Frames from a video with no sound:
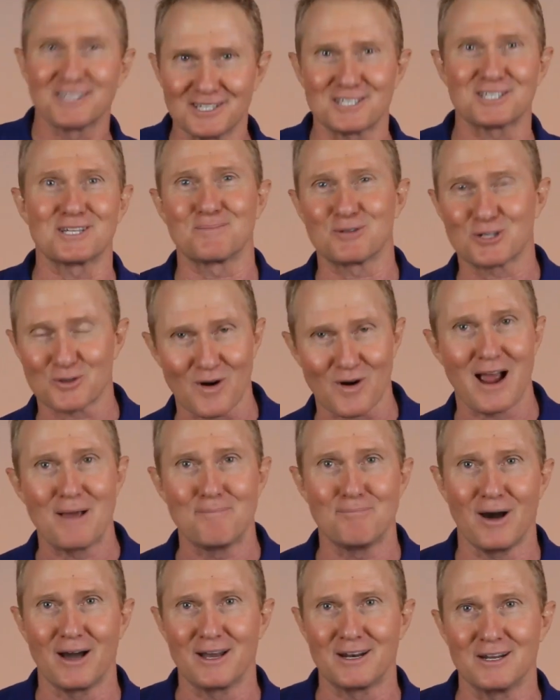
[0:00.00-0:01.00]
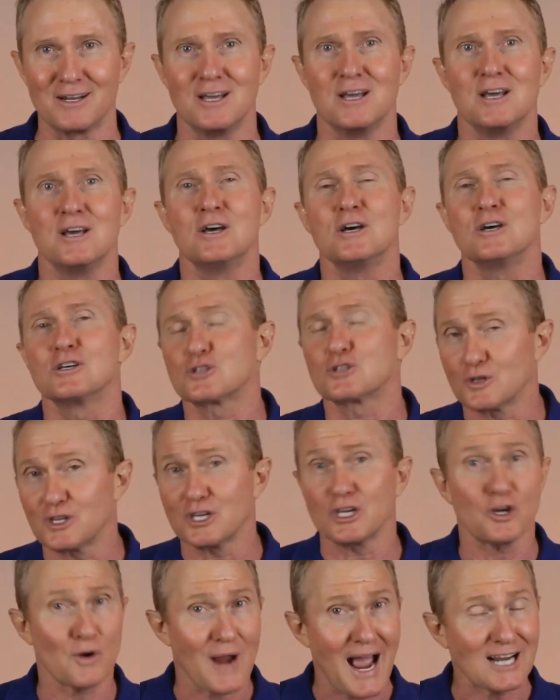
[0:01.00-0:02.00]
subscribe button so that
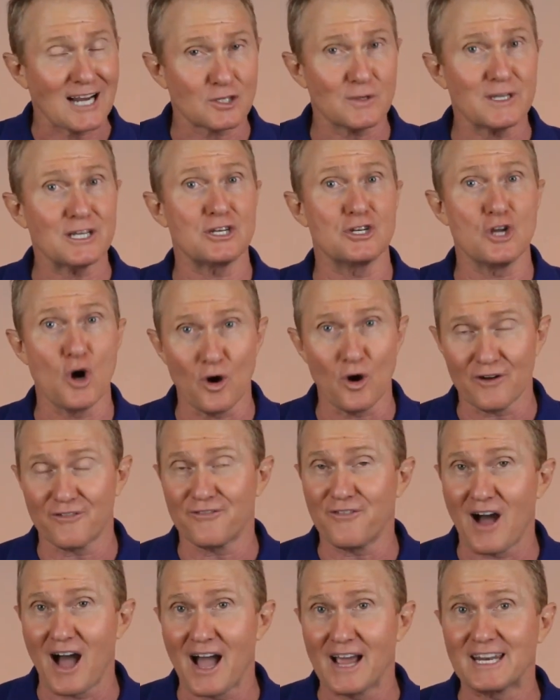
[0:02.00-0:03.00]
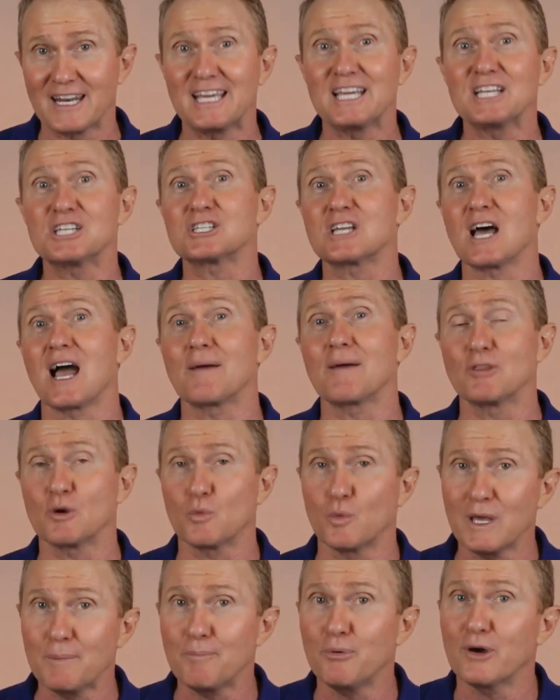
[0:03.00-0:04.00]
you're actually notified each time that
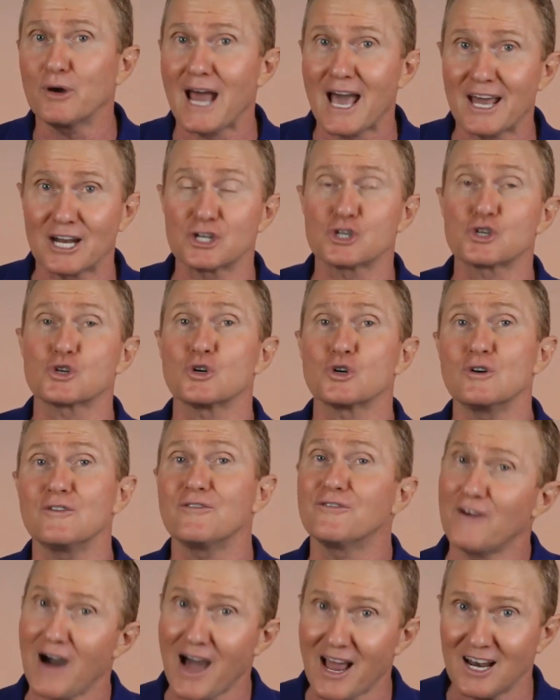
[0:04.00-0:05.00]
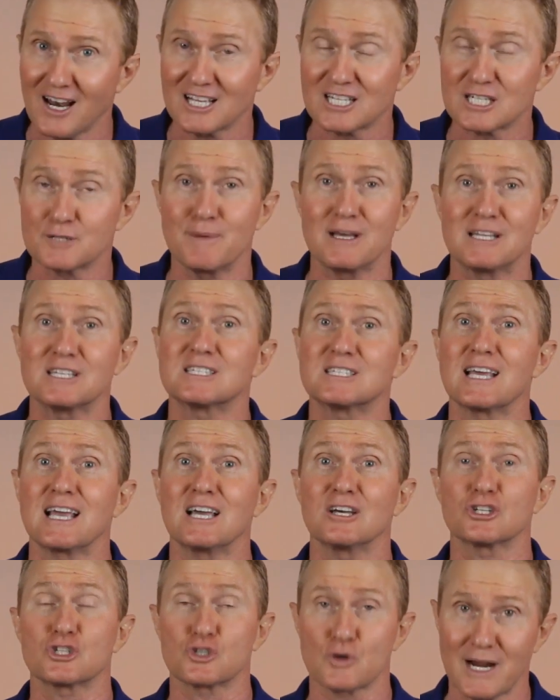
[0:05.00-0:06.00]
we put out a true final expense
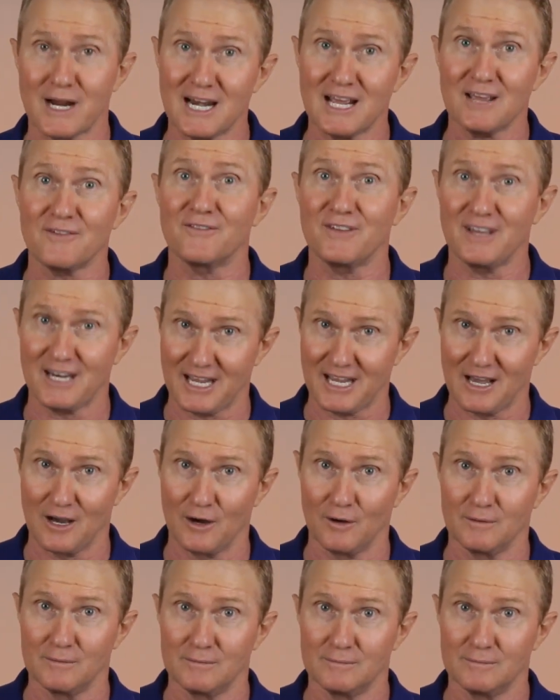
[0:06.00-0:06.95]
sales training video.